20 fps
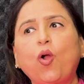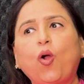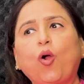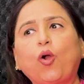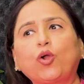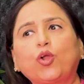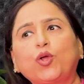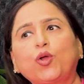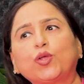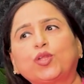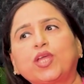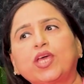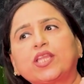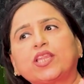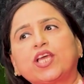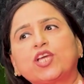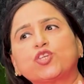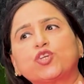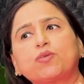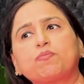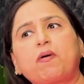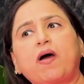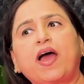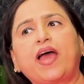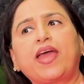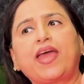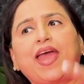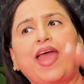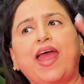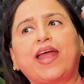Or do you think they should
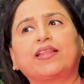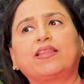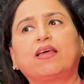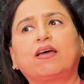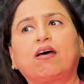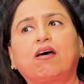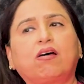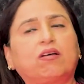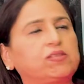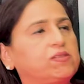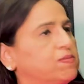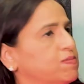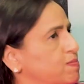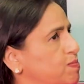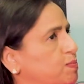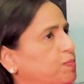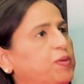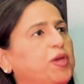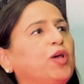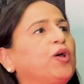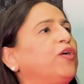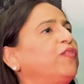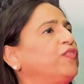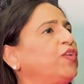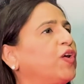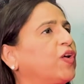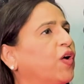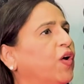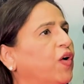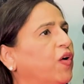buy at the peak of
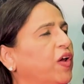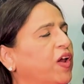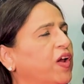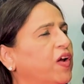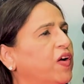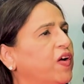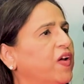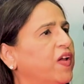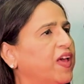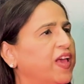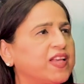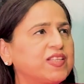their career?